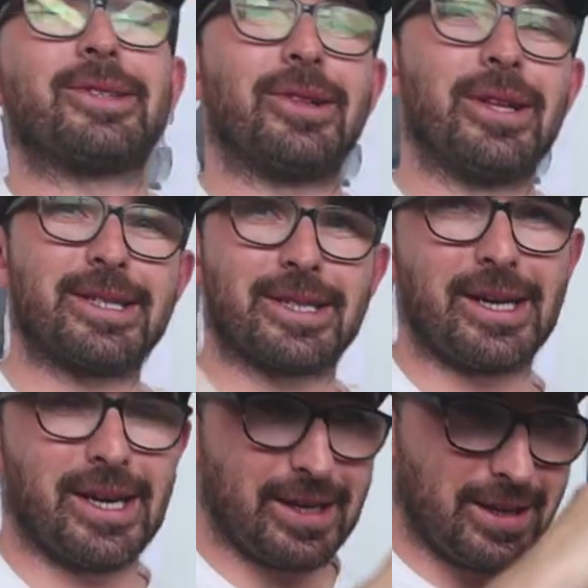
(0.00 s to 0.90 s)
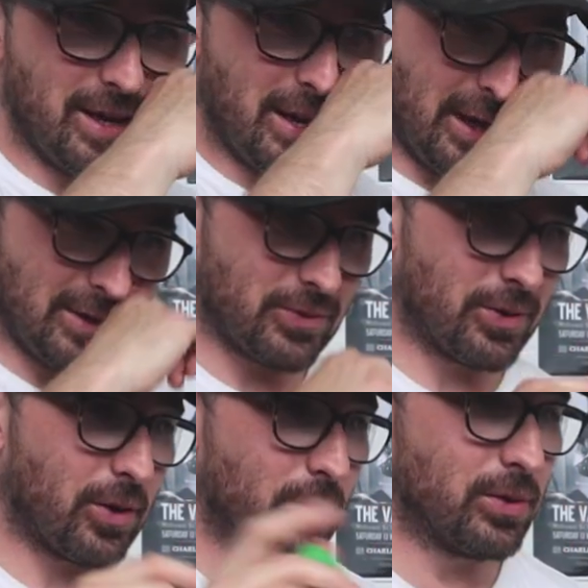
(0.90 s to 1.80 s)
So let's get into
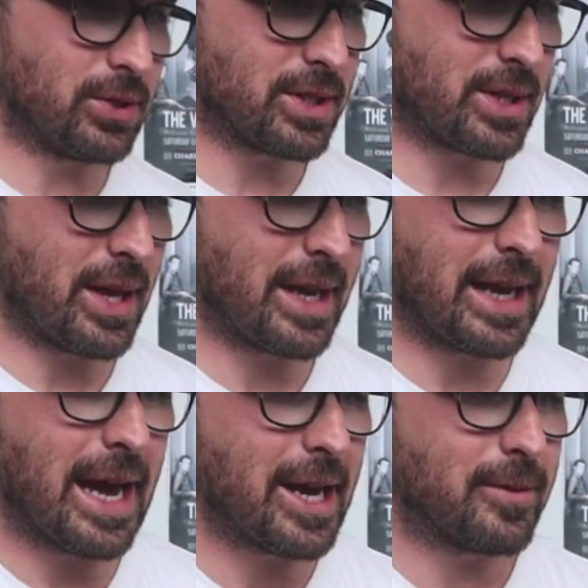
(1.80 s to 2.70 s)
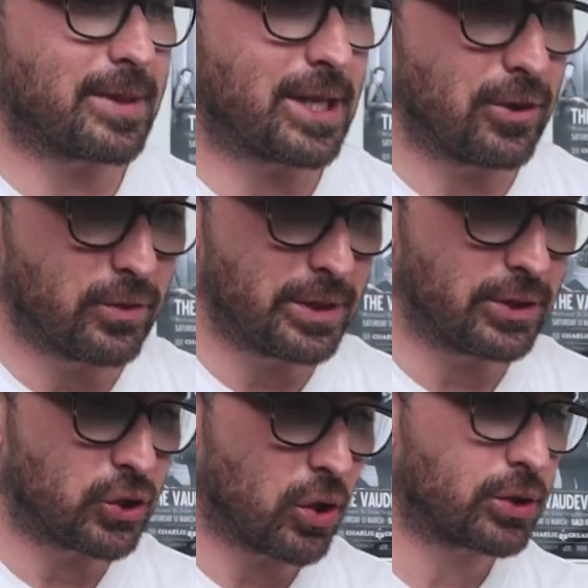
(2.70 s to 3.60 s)
it. I will just thank Adam
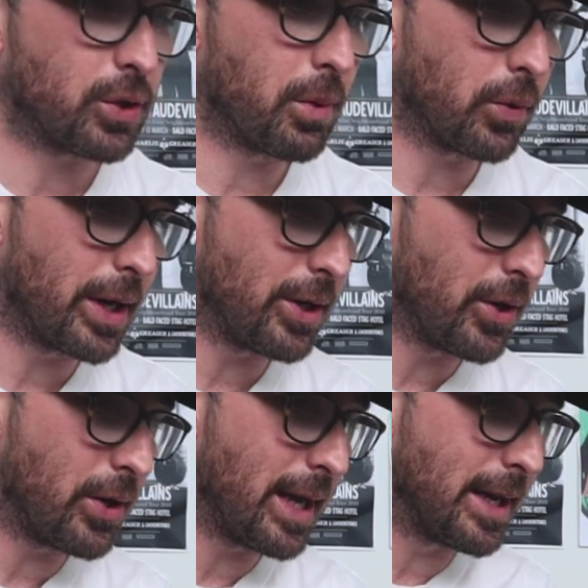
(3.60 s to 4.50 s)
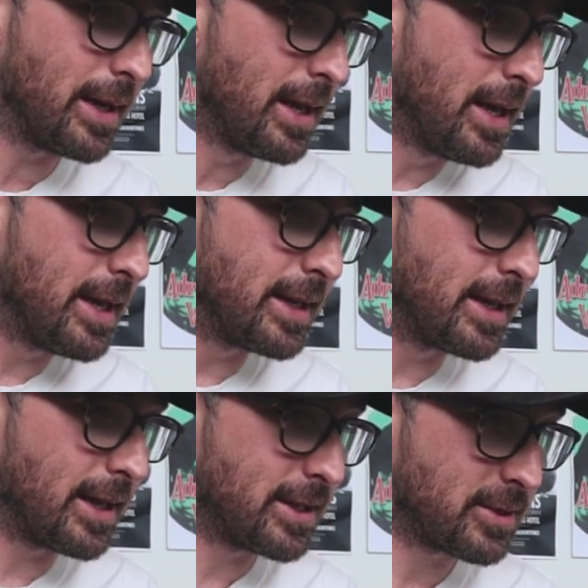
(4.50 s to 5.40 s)
Tillman, Josh Marino, and
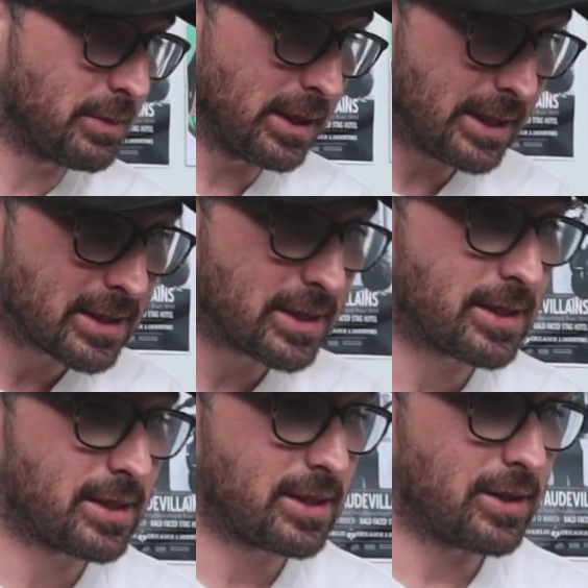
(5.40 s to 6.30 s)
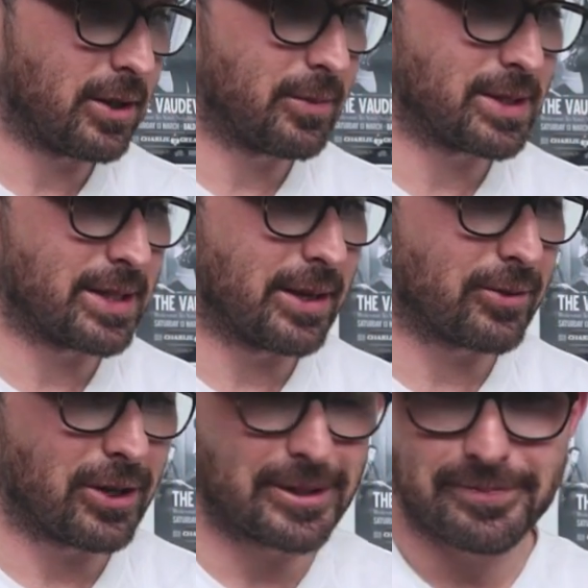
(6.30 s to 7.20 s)
Ganis Miletus, I hope I said that
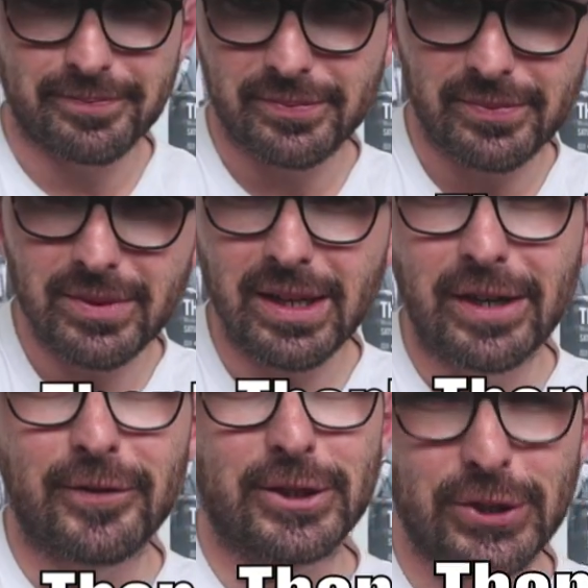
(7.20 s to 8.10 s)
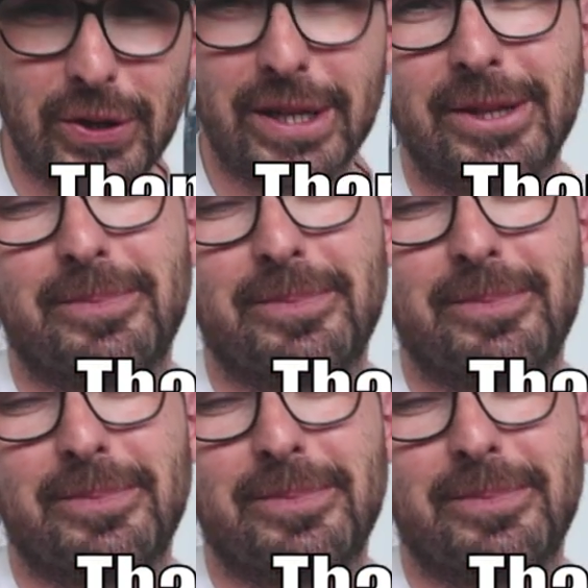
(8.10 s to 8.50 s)
right, for joining the